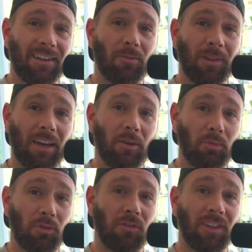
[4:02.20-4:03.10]
without
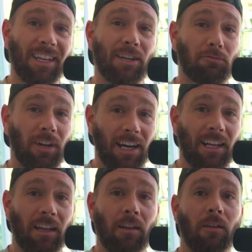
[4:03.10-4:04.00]
approval in
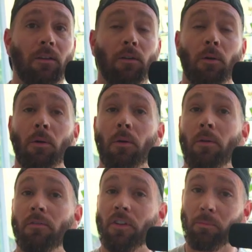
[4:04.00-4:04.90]
writing
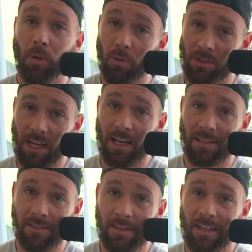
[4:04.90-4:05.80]
from both
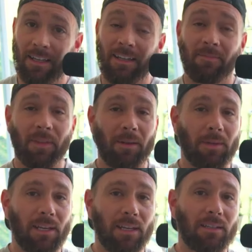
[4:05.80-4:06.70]
sides. That
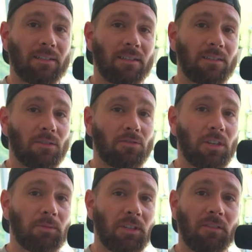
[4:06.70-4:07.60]
means
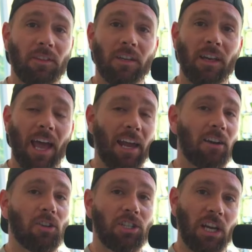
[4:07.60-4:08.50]
description of the added
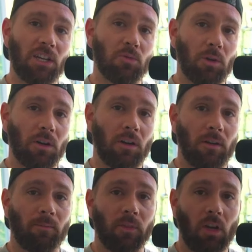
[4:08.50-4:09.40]
or changed work,
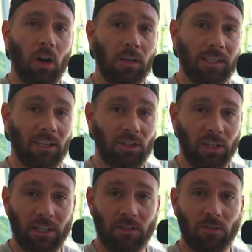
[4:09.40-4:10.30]
cost
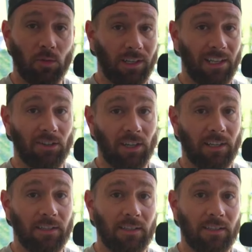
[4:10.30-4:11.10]
increase or decrease,